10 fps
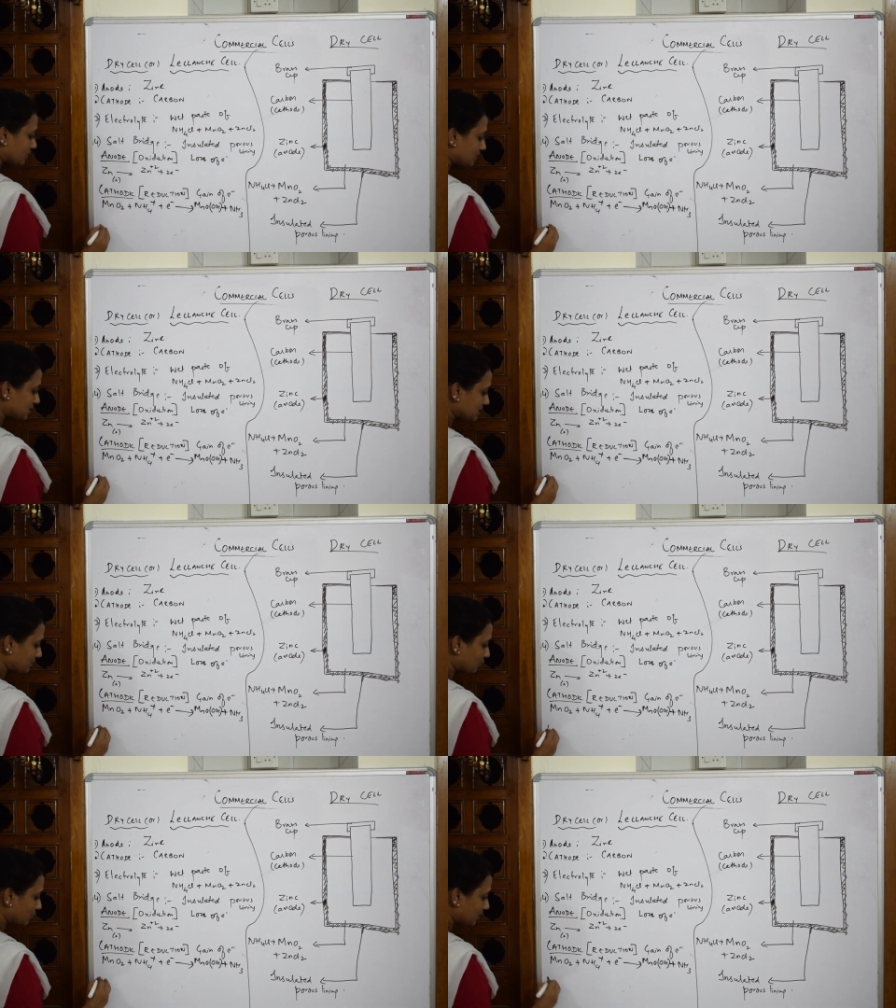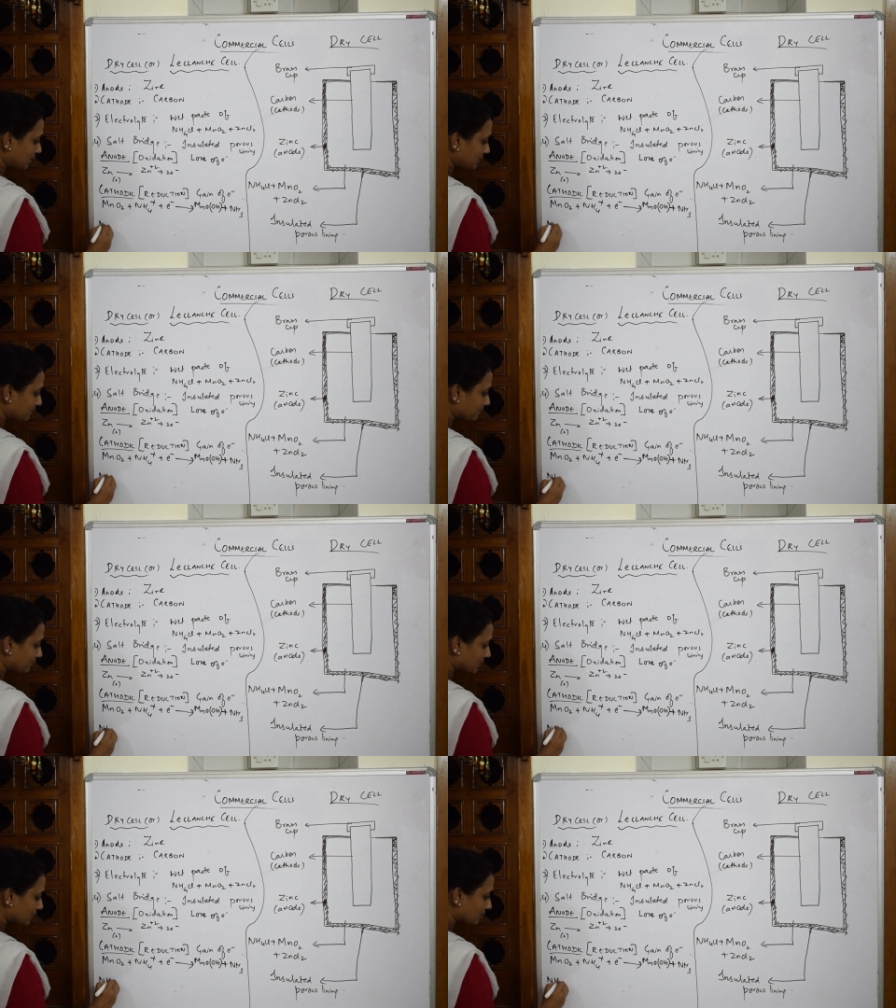This ammonia
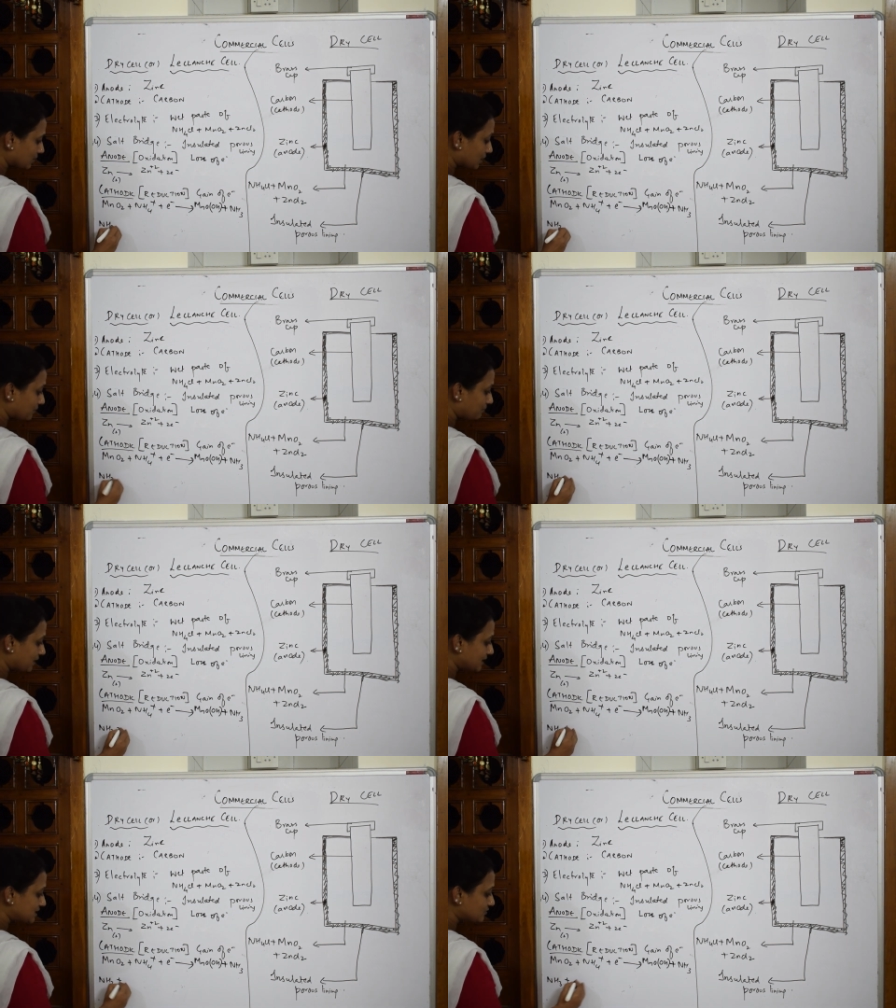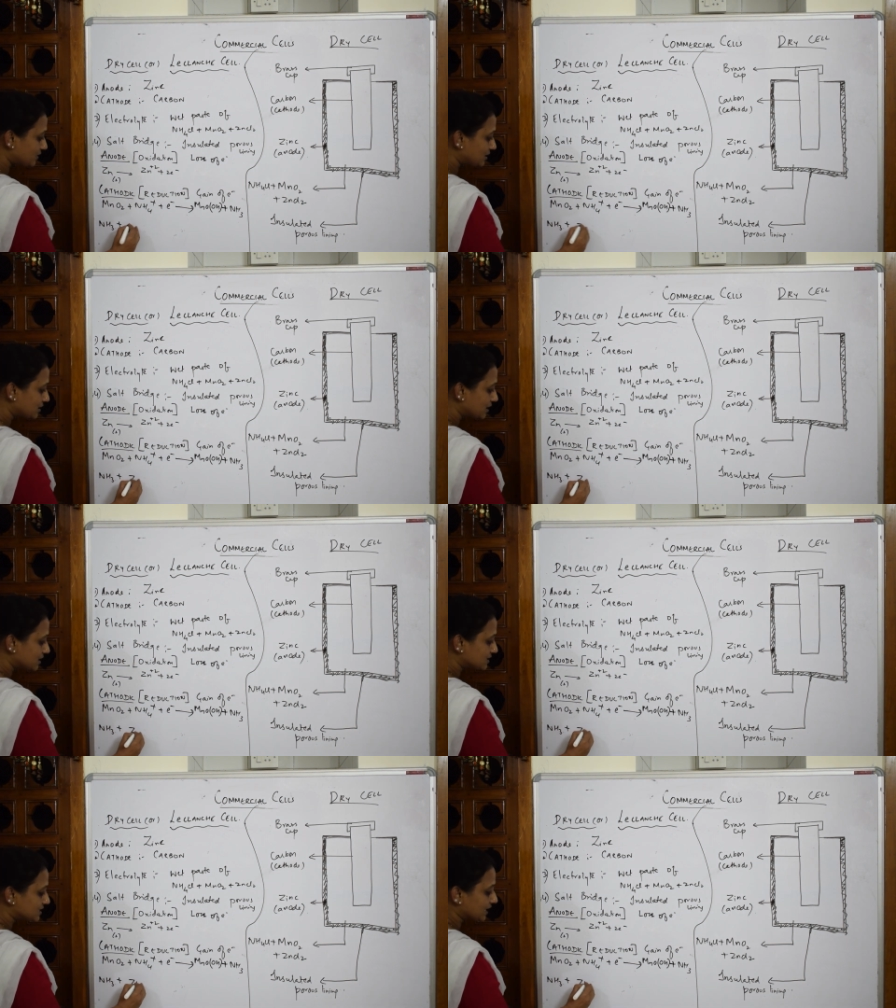combines with
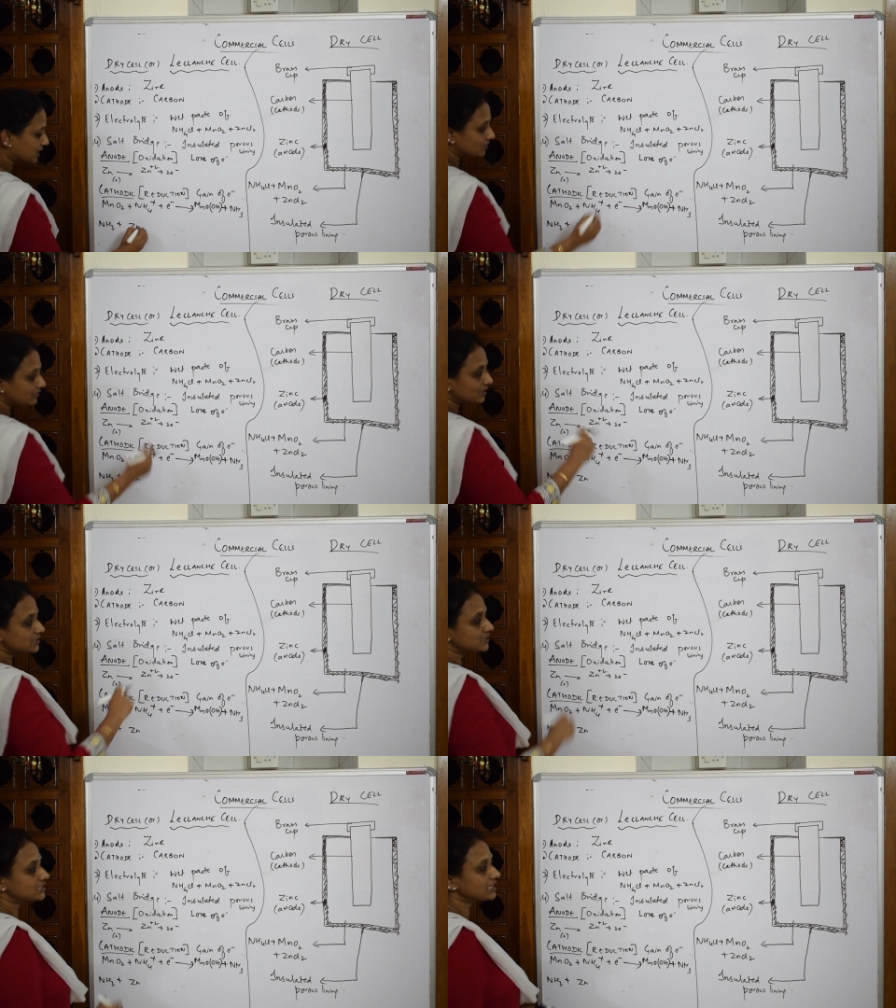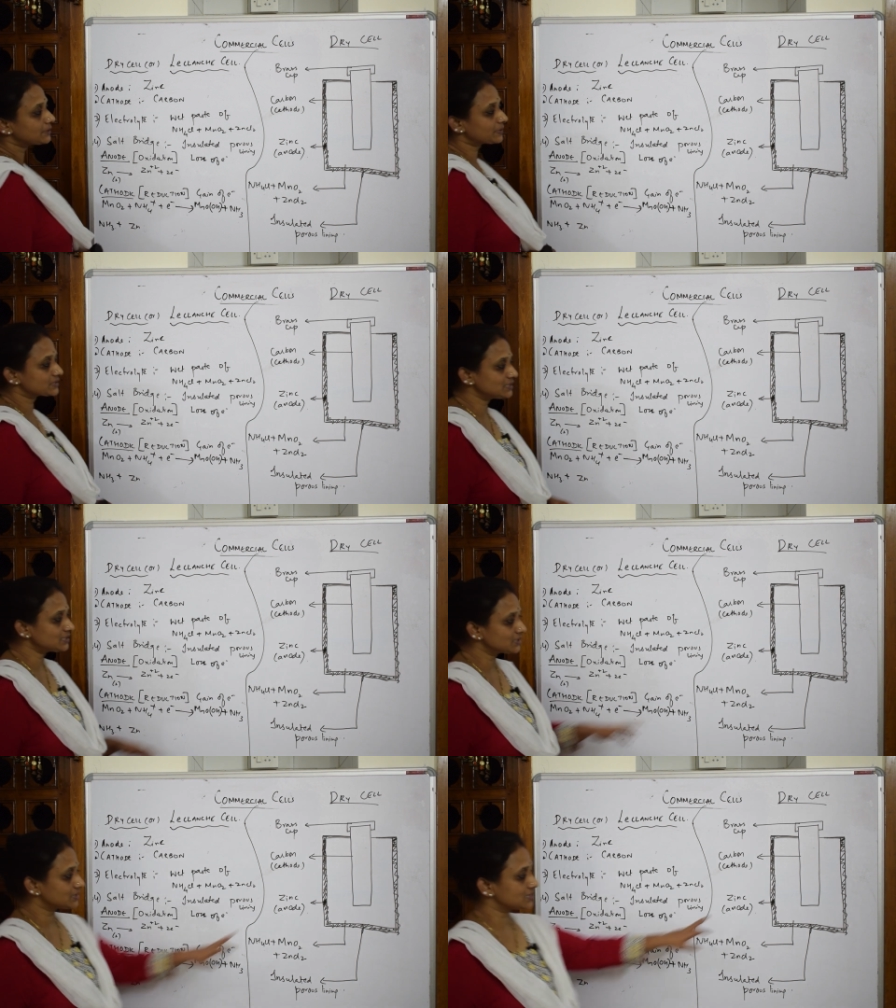zinc. Where is the zinc
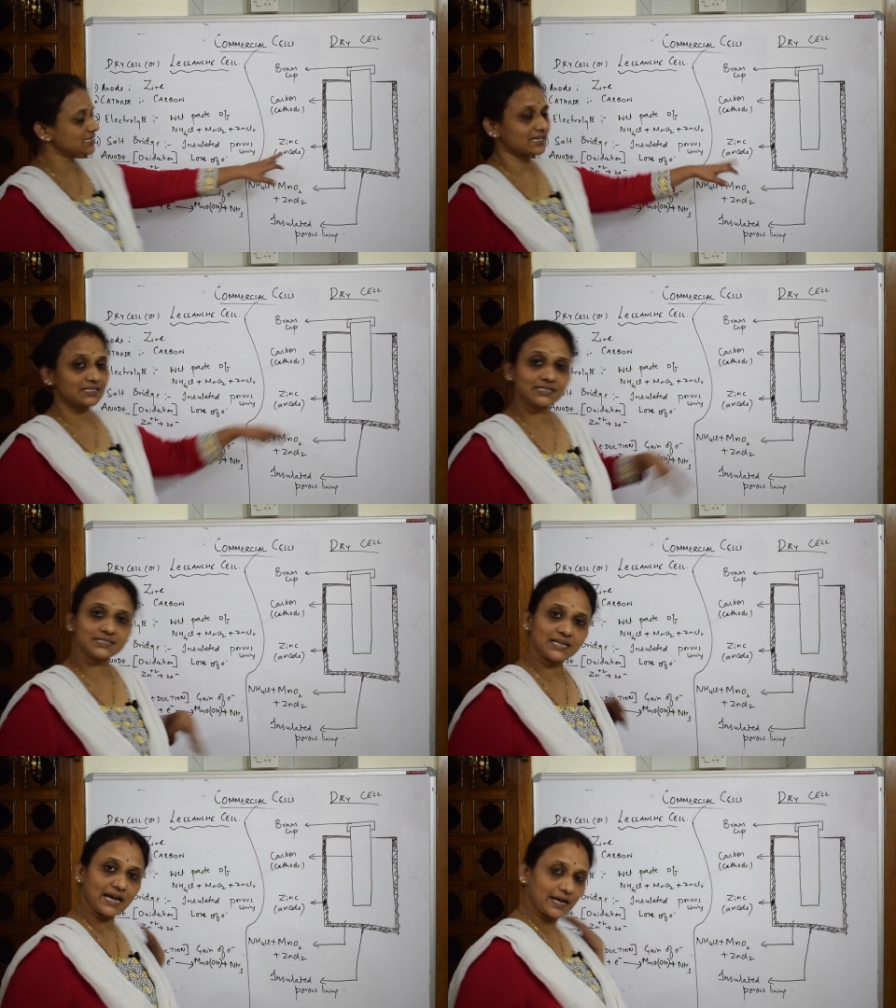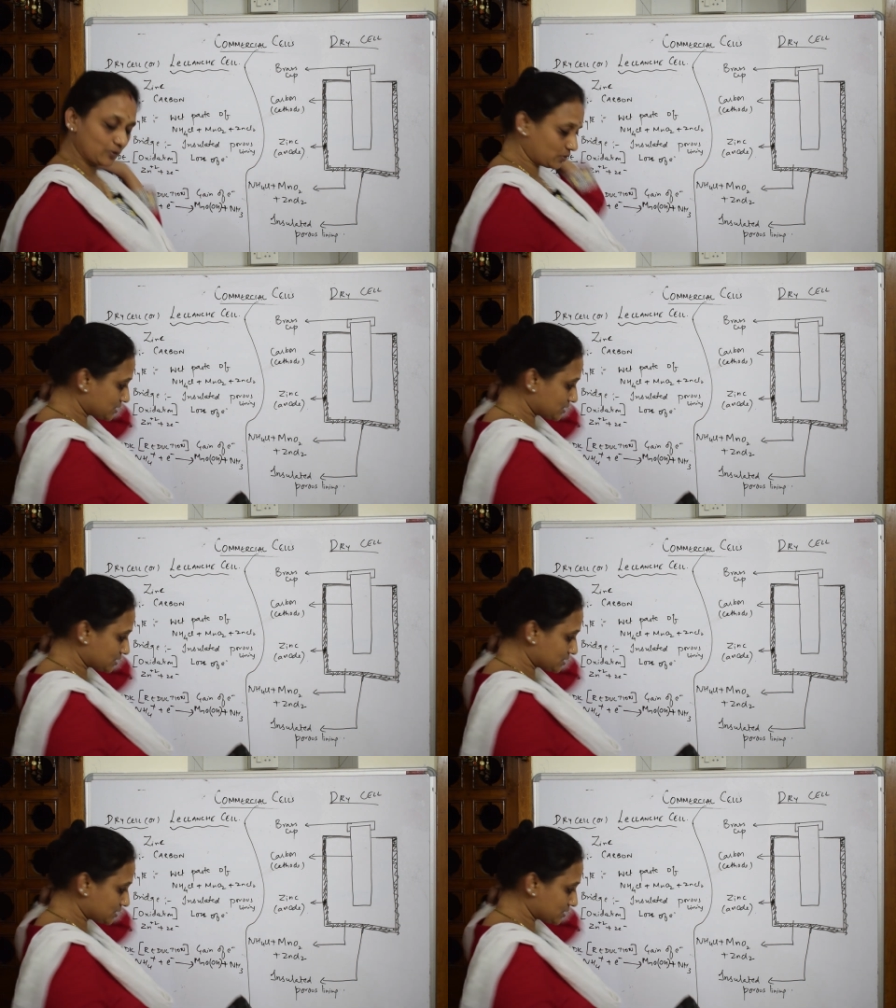present? This is acting as an anode,